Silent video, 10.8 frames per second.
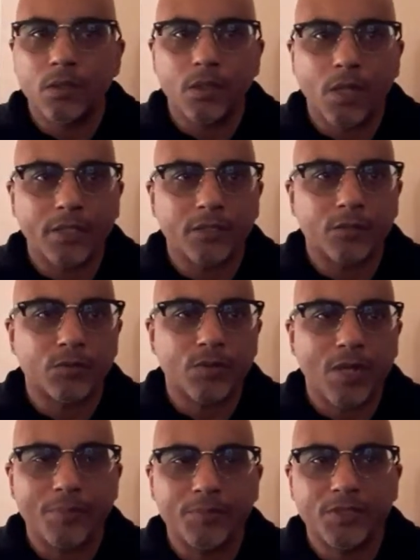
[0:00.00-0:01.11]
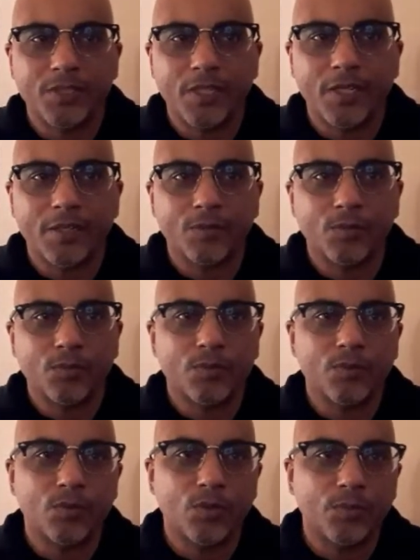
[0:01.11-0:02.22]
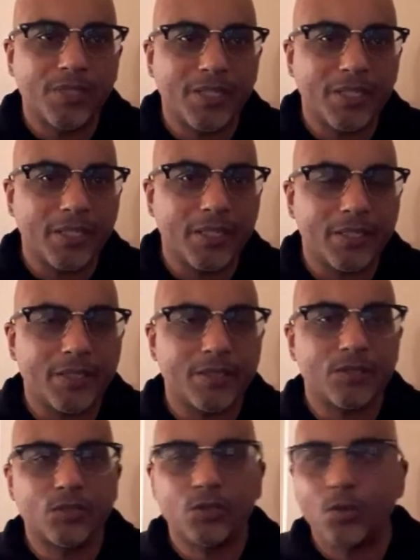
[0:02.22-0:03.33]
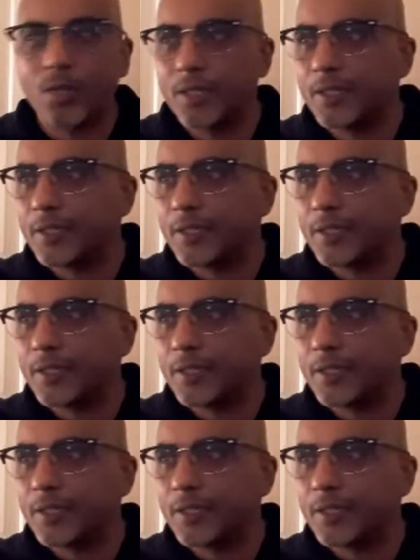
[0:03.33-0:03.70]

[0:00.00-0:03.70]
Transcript: Like, subscribe, and share. We'll begin shortly.